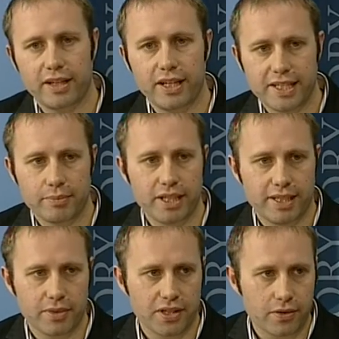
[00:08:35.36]
needs to be
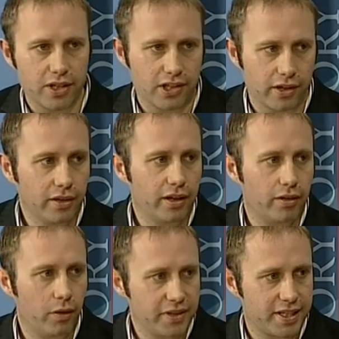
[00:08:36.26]
some discretion,
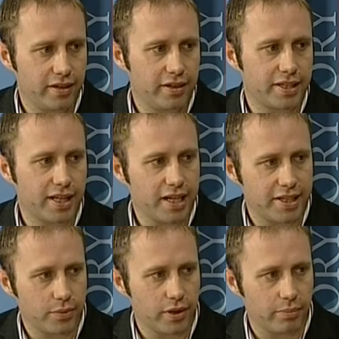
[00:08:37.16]
and obviously there's
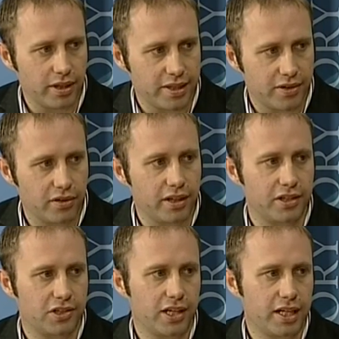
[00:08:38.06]
cases where the police do need
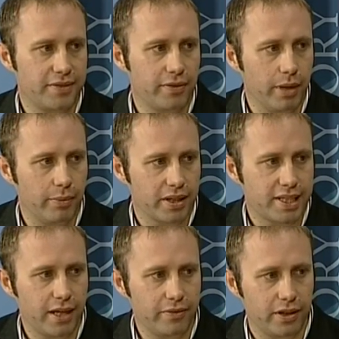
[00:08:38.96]
to chase for public
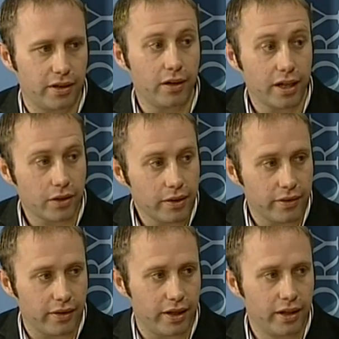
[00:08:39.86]
safety, and I agree
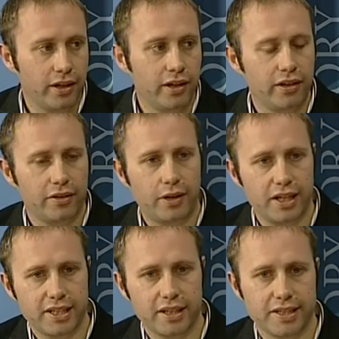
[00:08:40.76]
with that. The
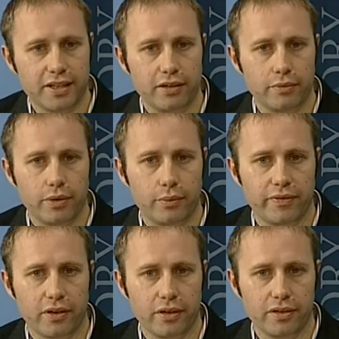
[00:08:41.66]
reality is that
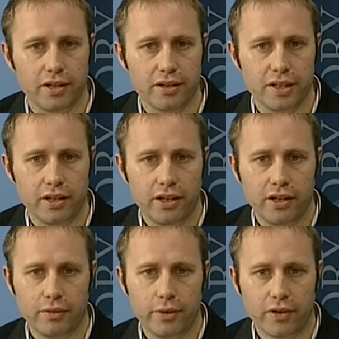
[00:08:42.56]
we've got
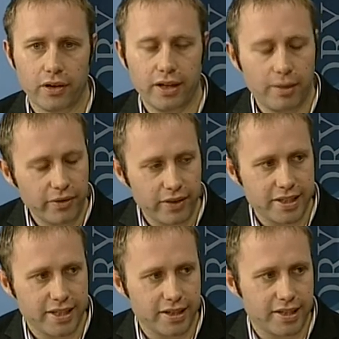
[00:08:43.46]
a number of
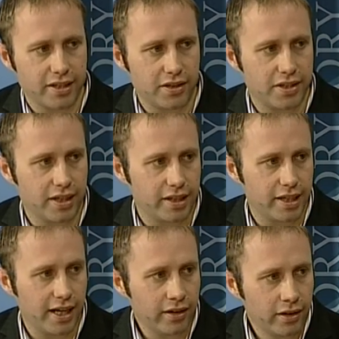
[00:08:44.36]
incidents in New Zealand
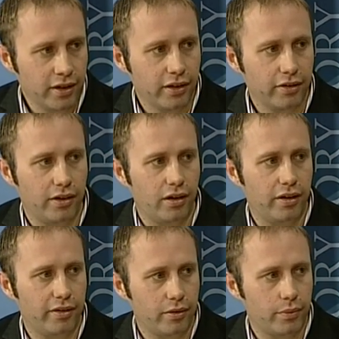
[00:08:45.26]
now that I
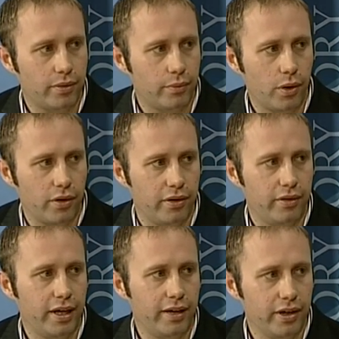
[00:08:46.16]
think warrant
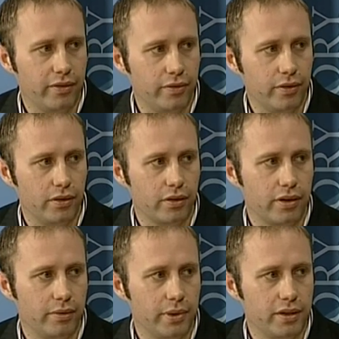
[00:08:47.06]
having a further look
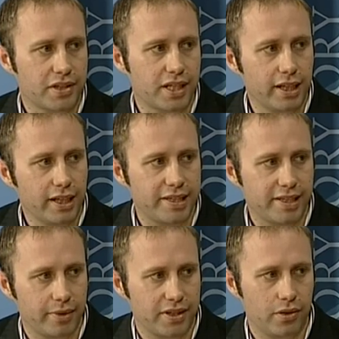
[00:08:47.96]
at it, because clearly
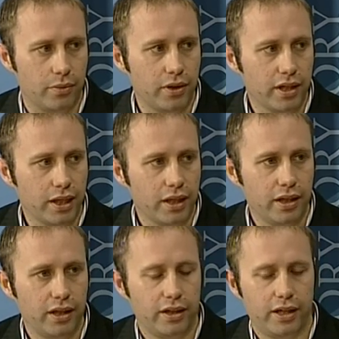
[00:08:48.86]
something's not working
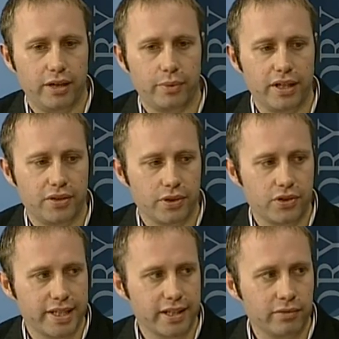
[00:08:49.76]
and we need to address it.